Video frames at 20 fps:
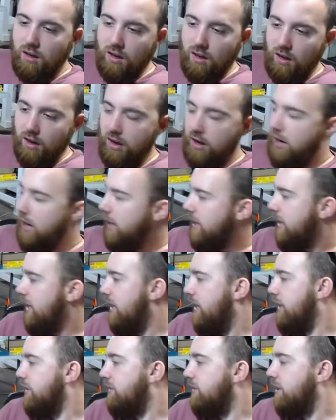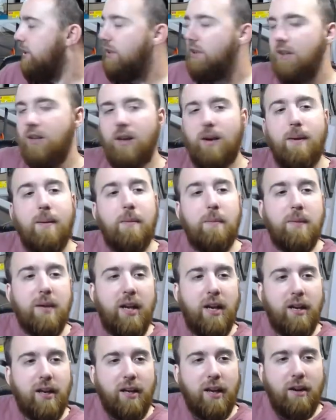Alright guys, I'm going to be
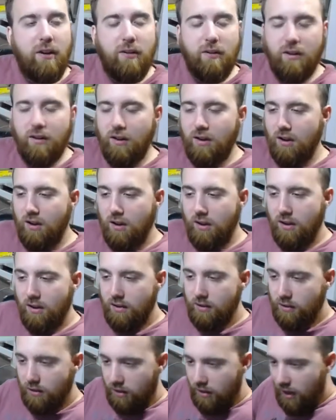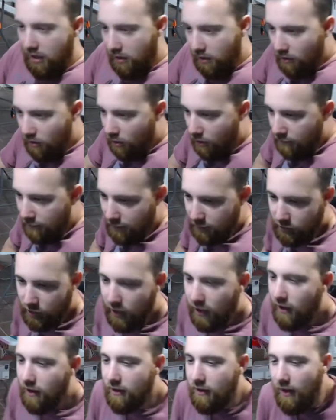heading out. Uh, thank you all for
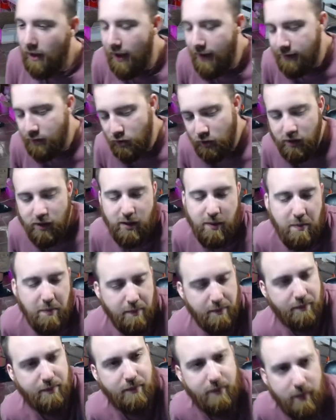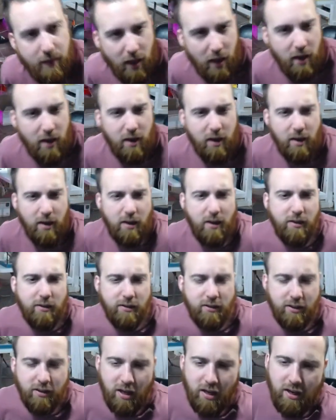checking out the live stream. Uh,
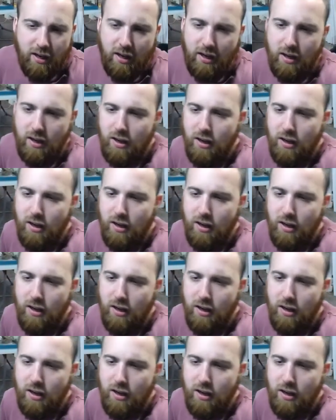Sunday,